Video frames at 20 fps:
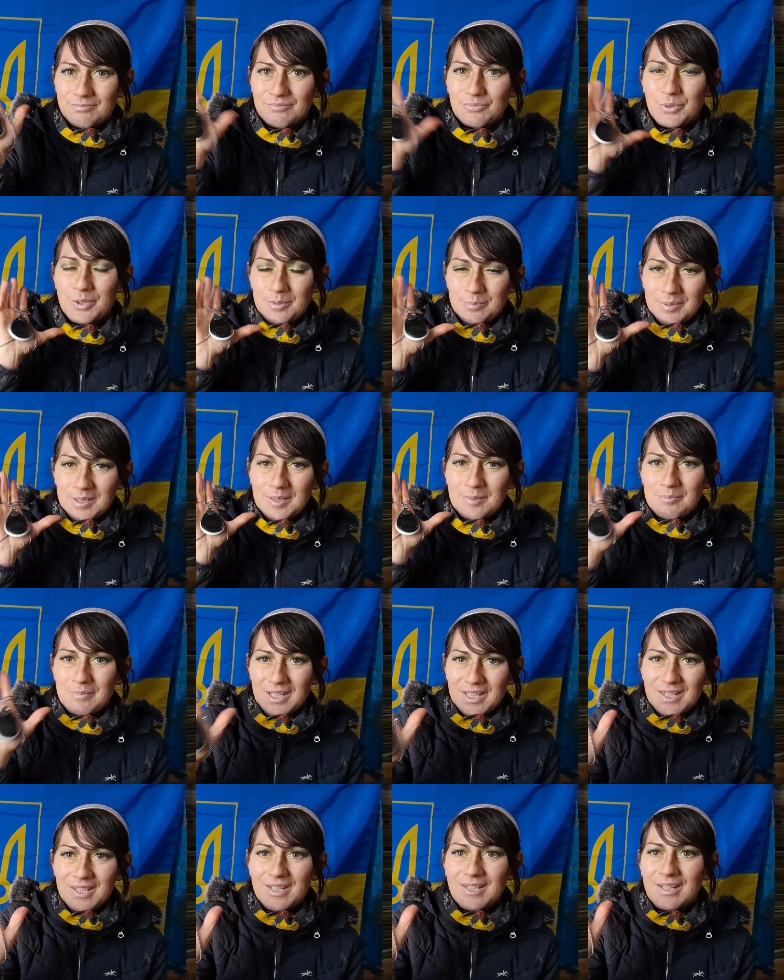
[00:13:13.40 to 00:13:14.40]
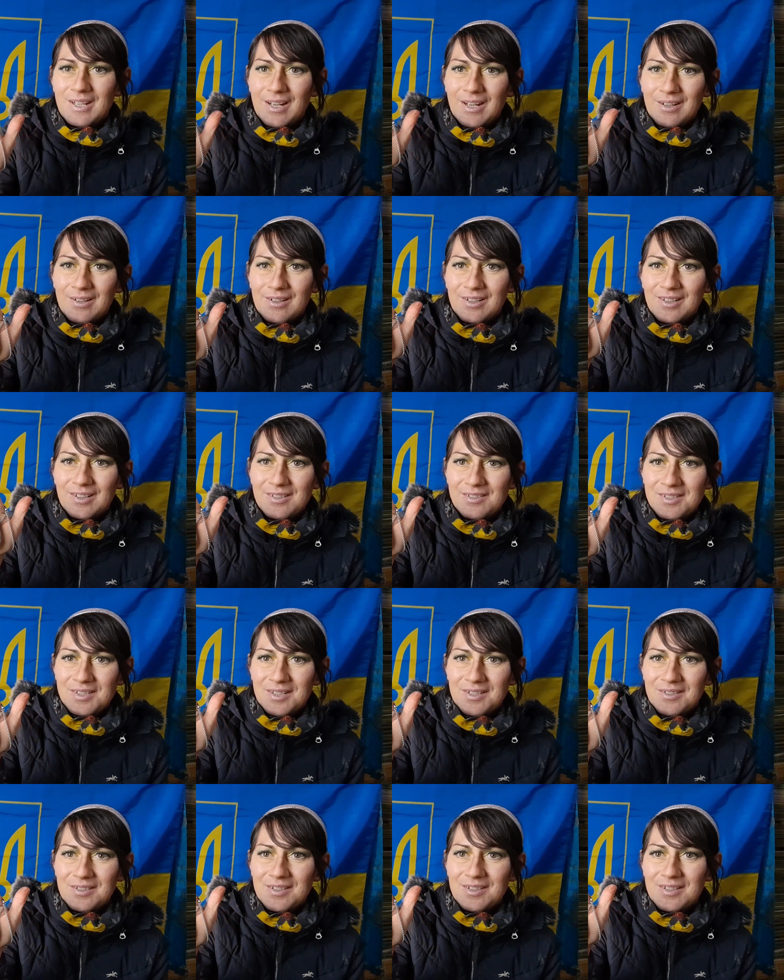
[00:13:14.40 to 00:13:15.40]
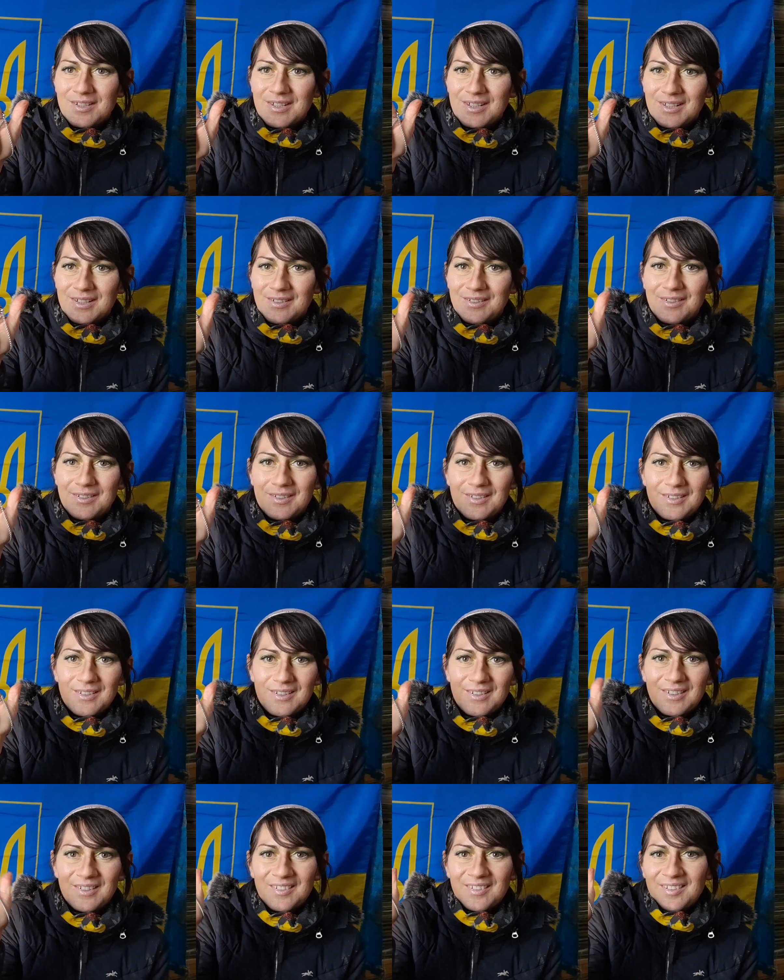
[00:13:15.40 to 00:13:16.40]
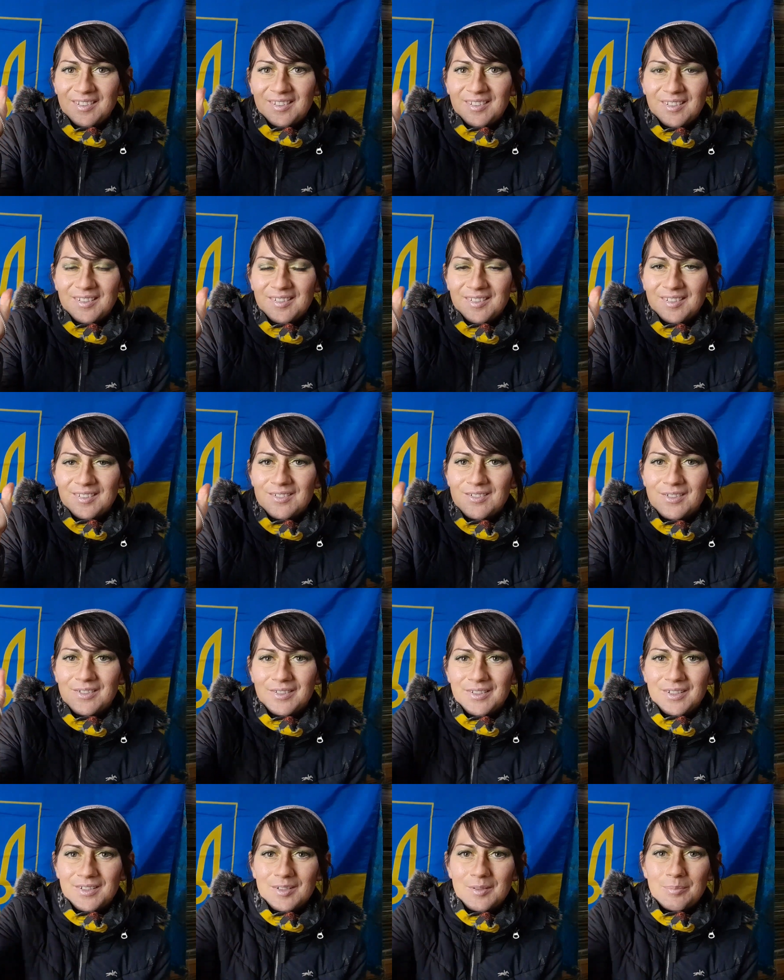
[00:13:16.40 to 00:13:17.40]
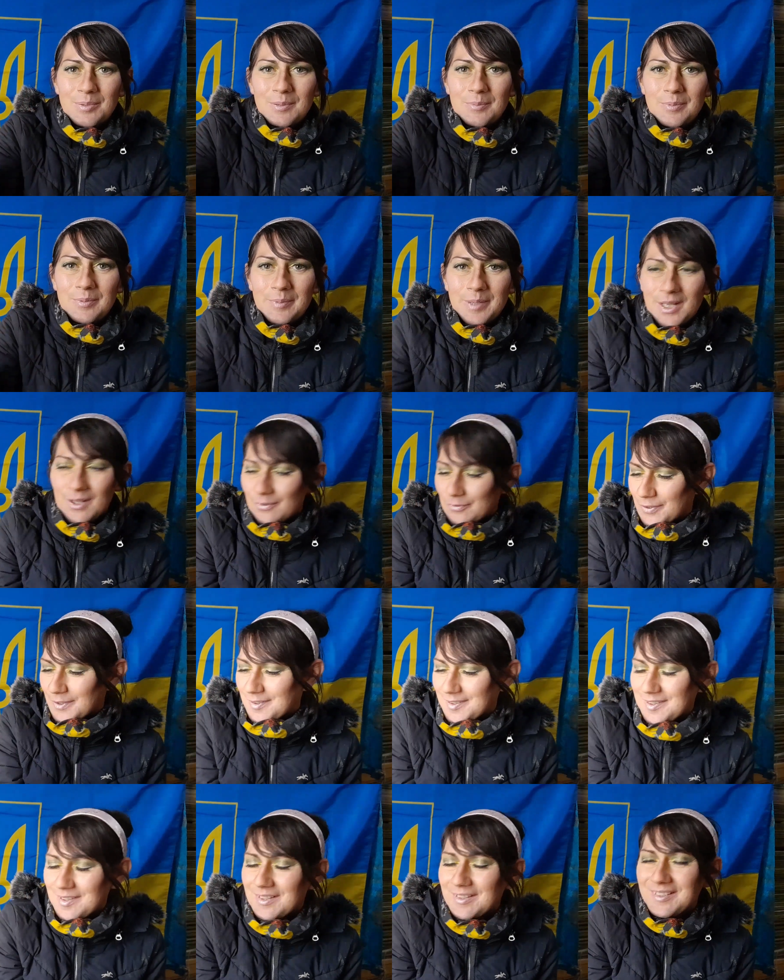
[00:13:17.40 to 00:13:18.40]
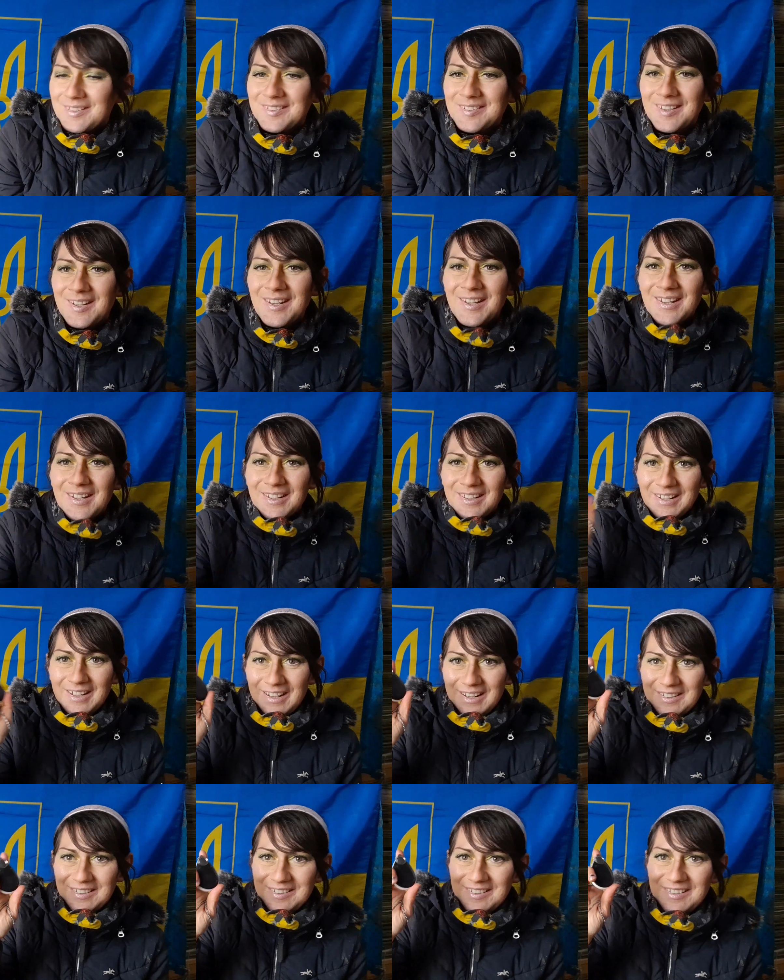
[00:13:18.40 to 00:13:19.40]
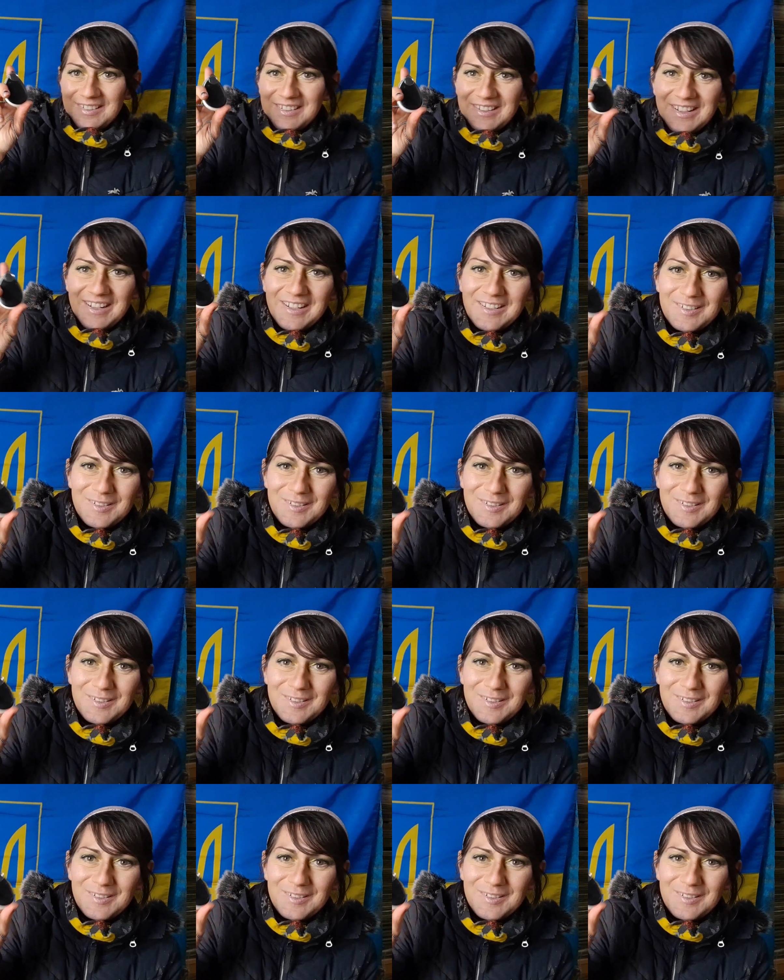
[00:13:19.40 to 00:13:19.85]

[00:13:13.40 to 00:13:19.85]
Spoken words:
would have been me, and I can tell you now that it's not. The only problem I have is that it accidentally